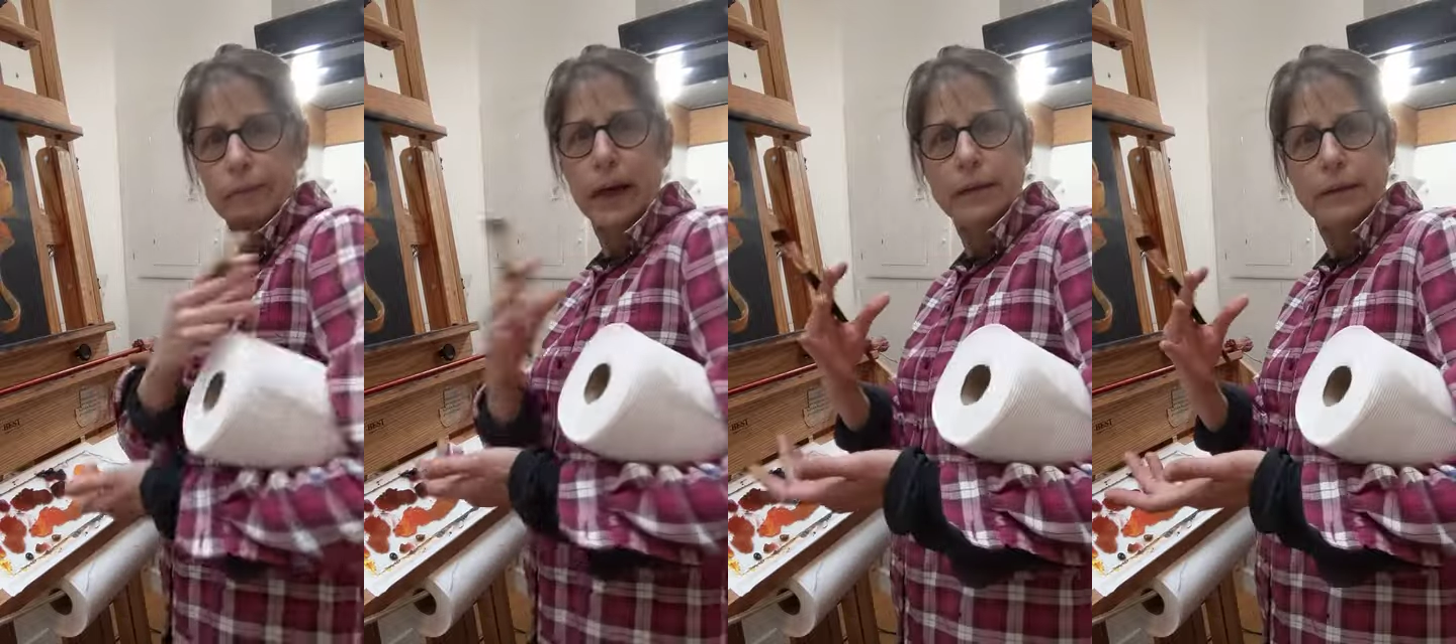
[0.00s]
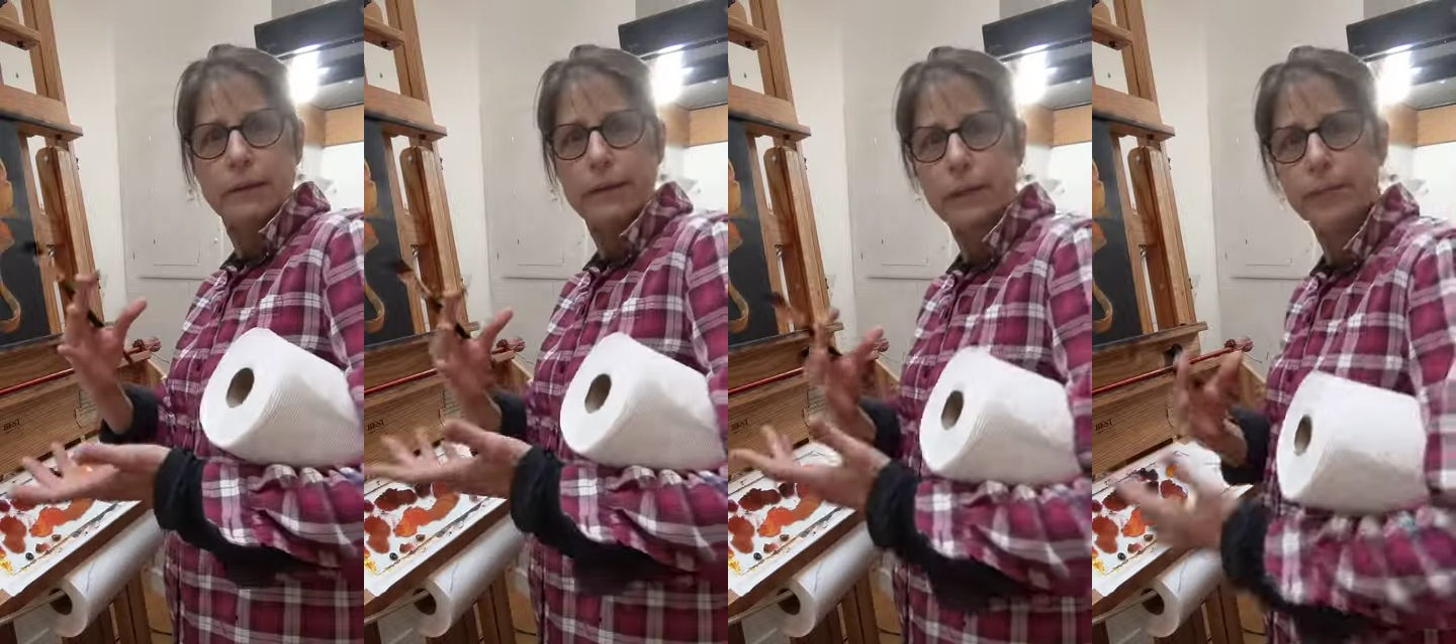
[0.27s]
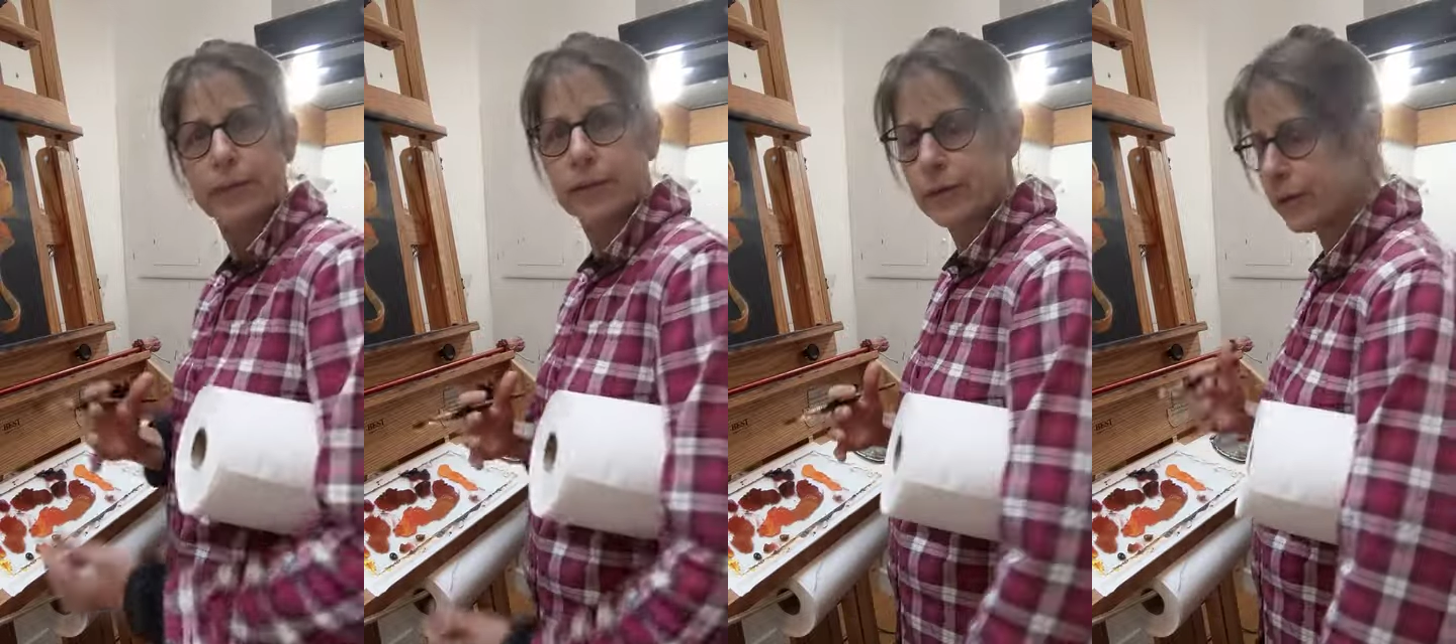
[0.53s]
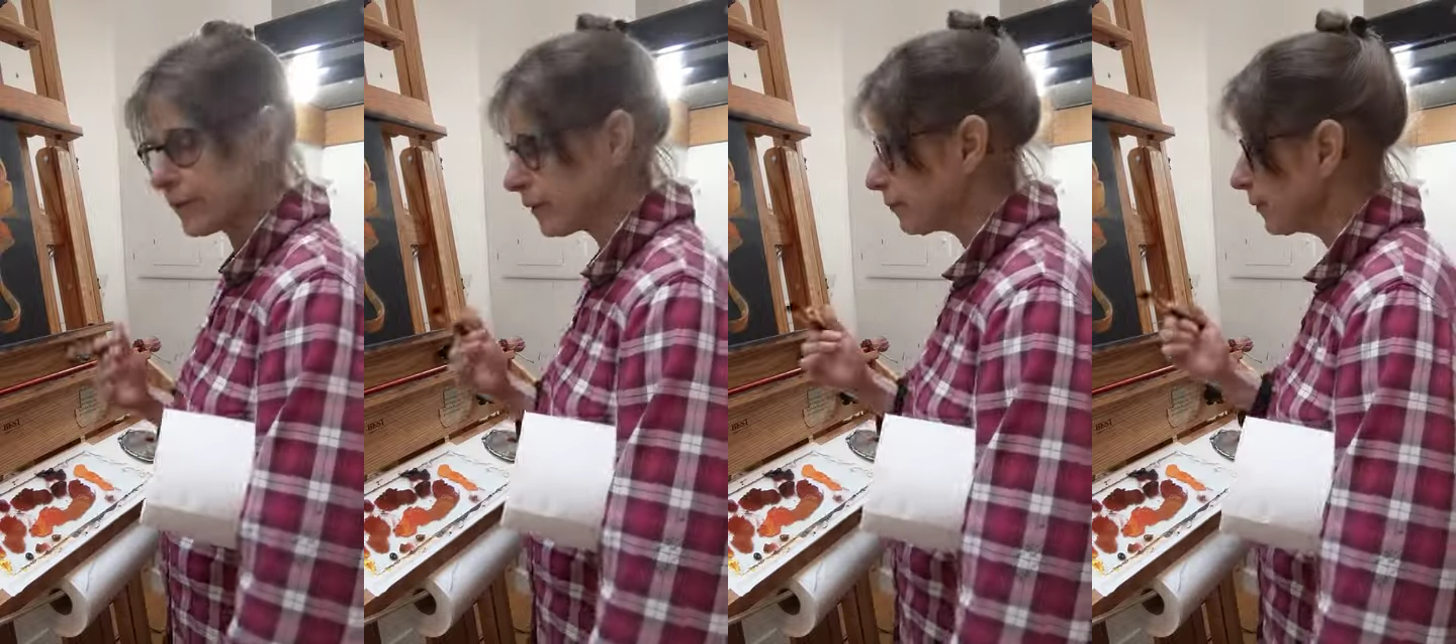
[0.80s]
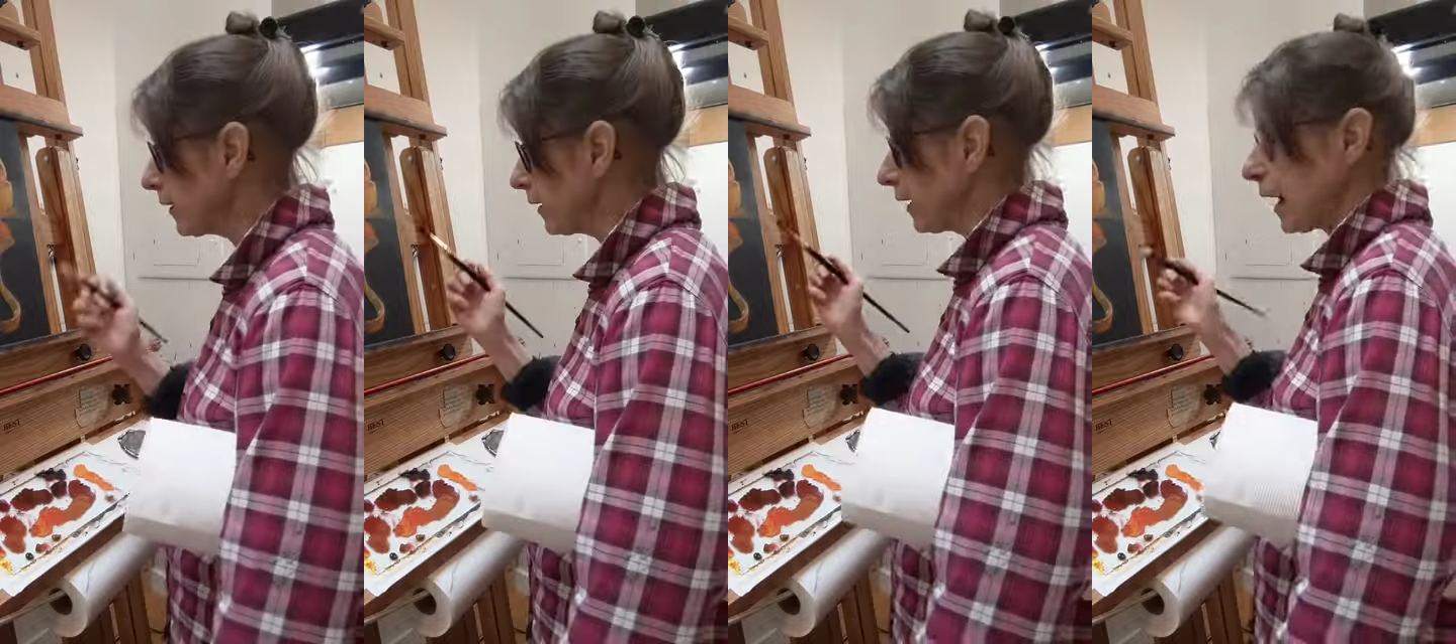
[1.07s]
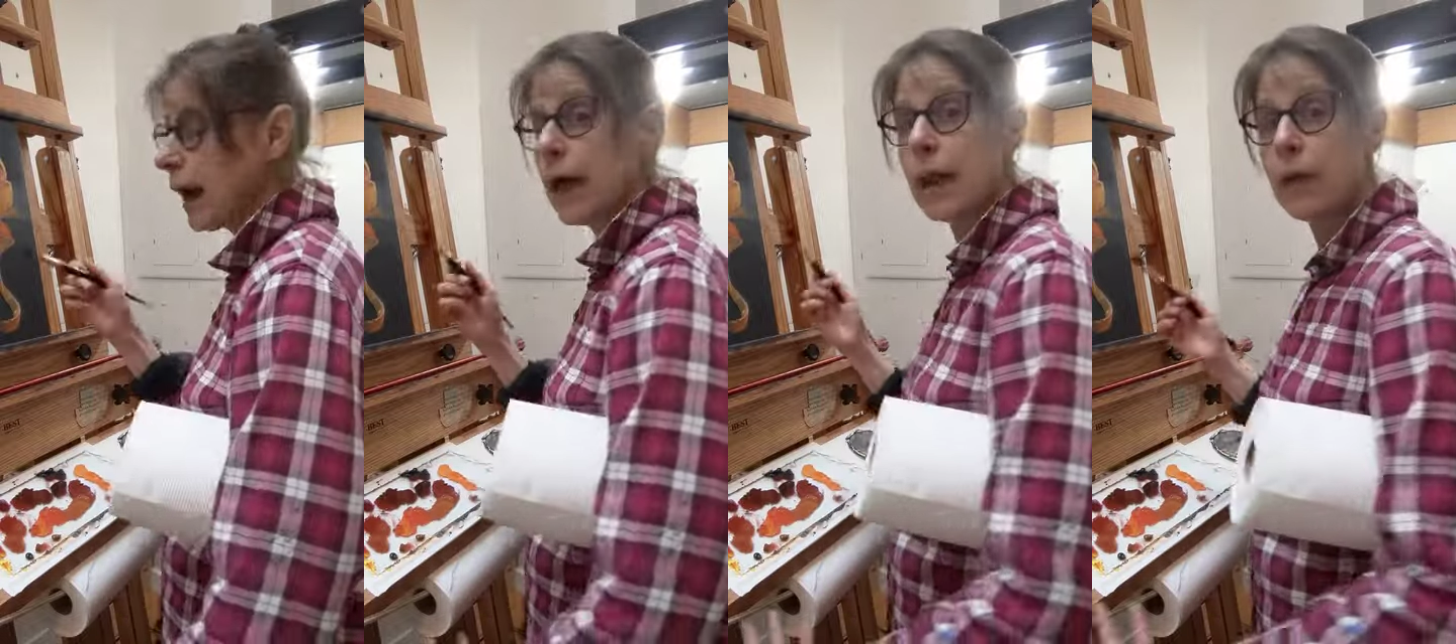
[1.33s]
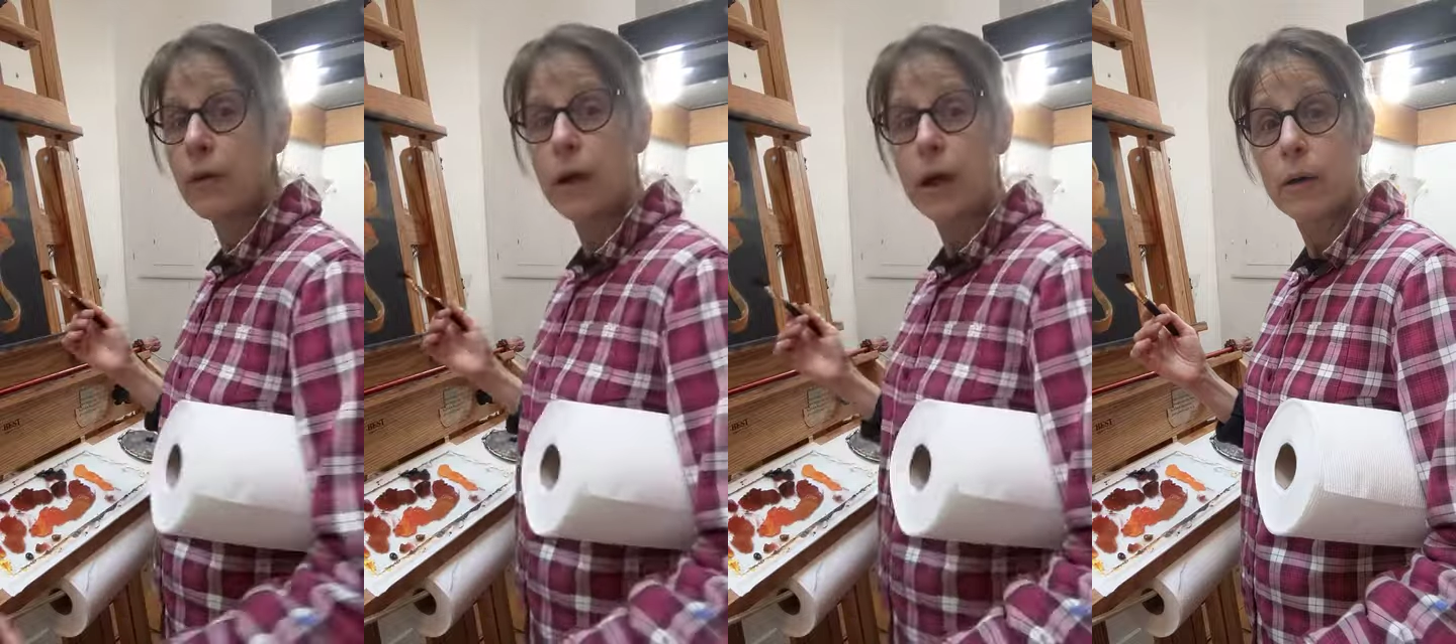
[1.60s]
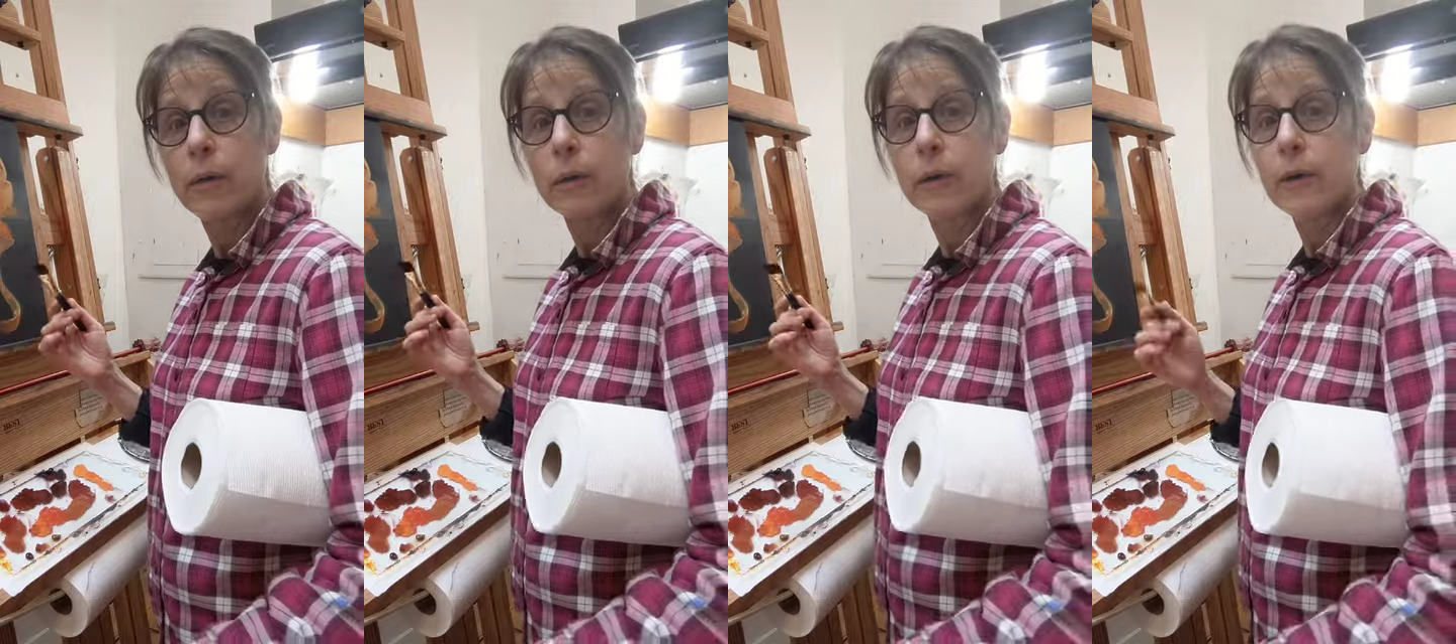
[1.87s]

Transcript: biceps or something. I don't know.